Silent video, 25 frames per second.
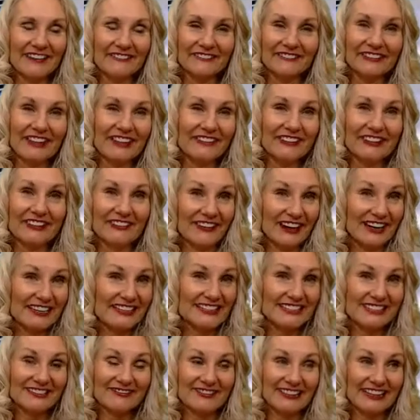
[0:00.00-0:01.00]
maybe
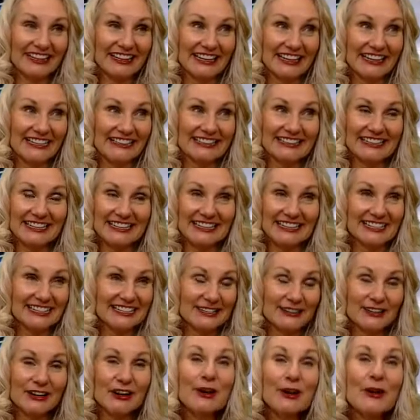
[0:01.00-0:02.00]
rest and
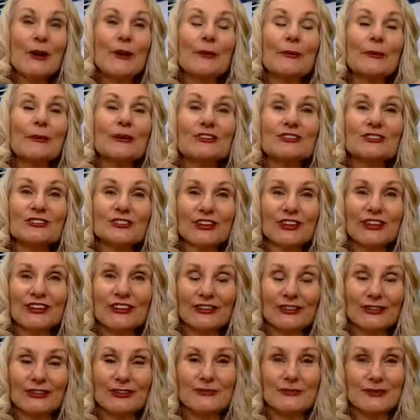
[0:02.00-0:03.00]
relaxation, but you're not
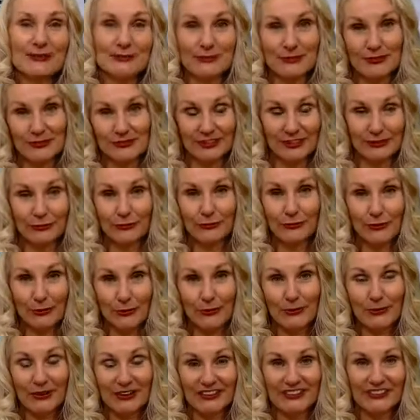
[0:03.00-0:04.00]
going to be moving
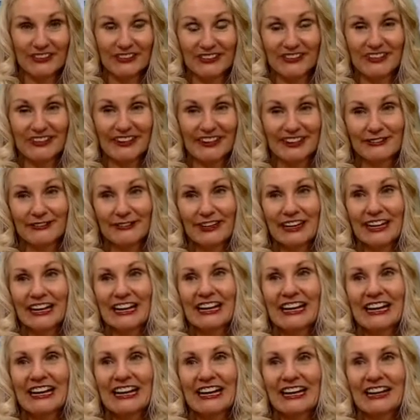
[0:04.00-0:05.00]
forward in your life.
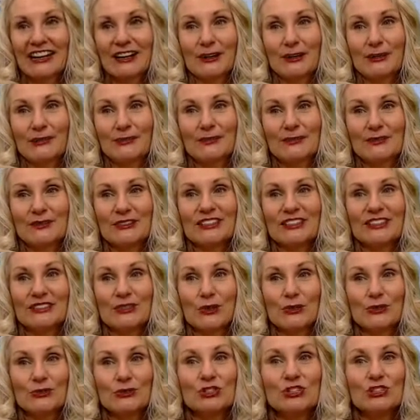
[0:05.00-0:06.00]
Um,
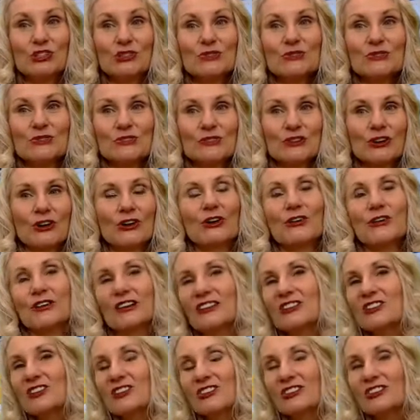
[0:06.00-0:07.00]
so choose
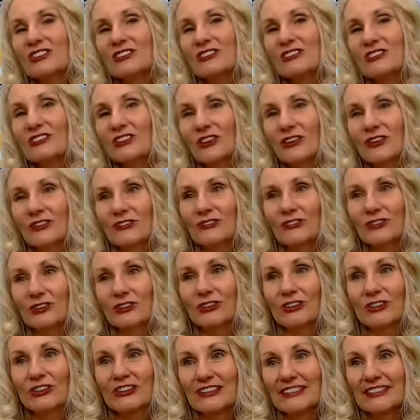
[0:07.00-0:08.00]
courage
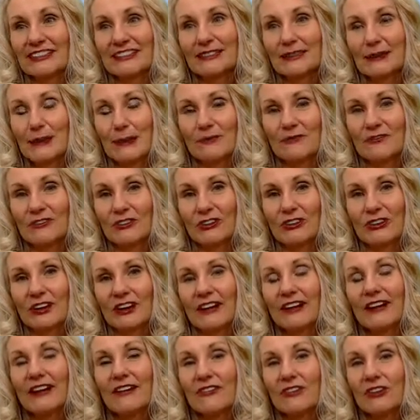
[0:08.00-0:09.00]
over discomfort. I
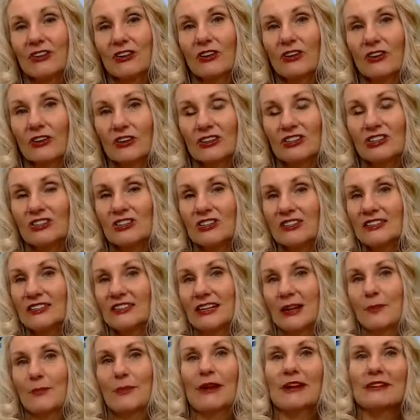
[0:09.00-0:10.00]
have the courage to
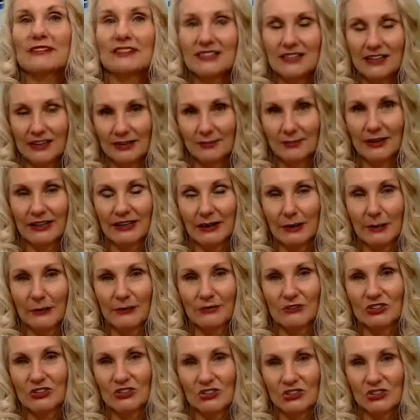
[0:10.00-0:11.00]
step outside my
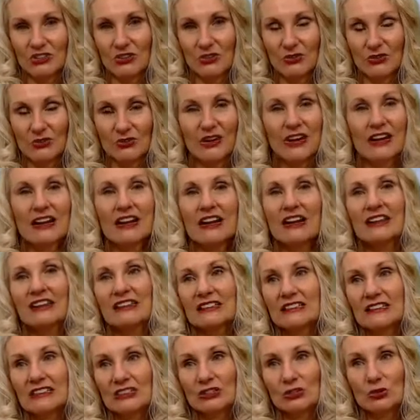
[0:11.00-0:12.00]
comfort zone,
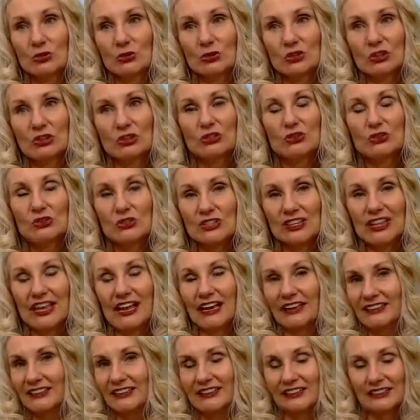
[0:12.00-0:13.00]
to choose
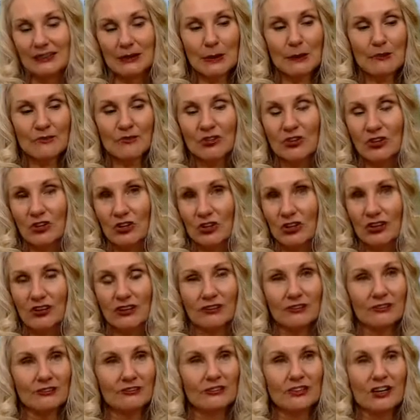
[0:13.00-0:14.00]
that discomfort
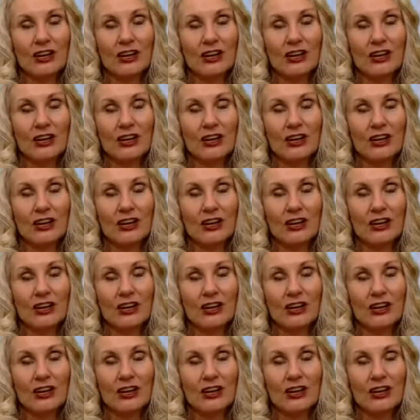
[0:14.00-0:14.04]
of